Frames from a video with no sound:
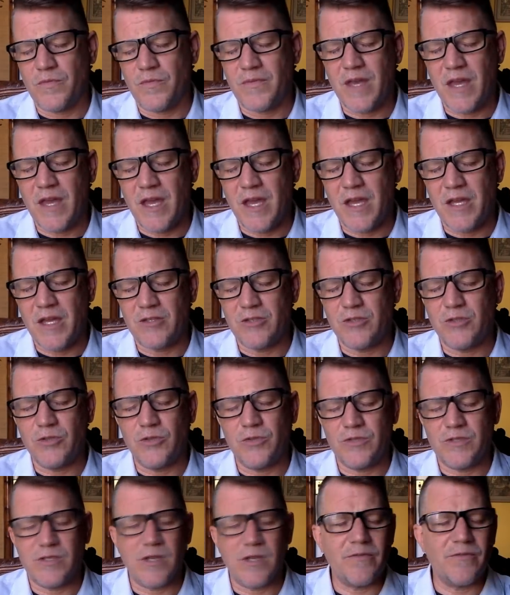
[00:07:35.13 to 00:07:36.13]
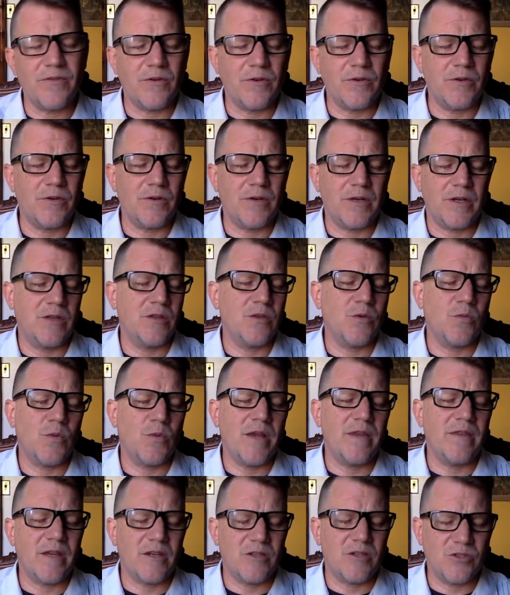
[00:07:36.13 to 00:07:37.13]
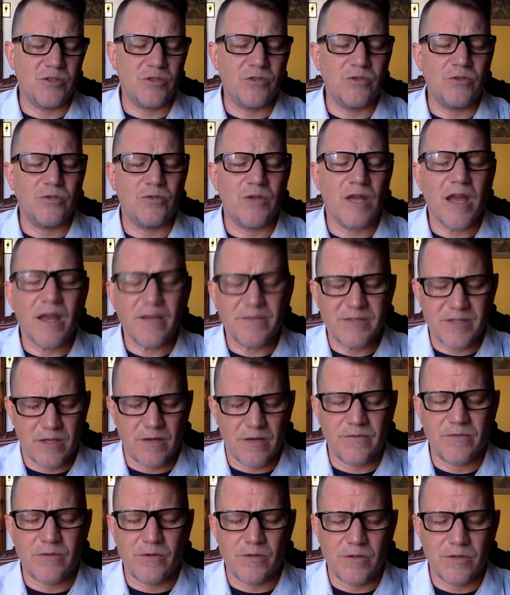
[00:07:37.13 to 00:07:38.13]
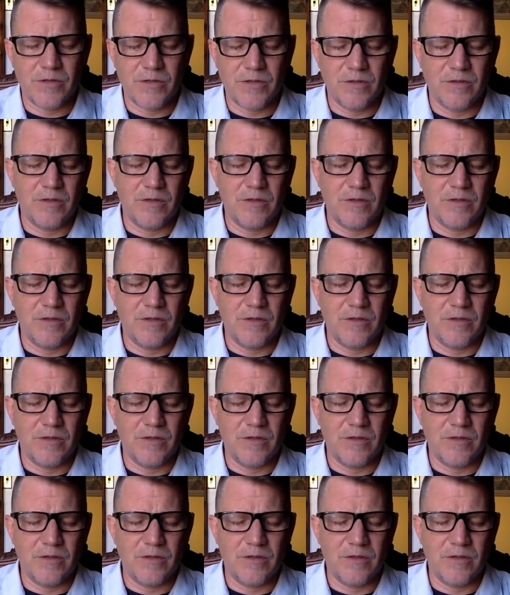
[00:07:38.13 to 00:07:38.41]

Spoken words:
that you suffer in the way that you have suffered,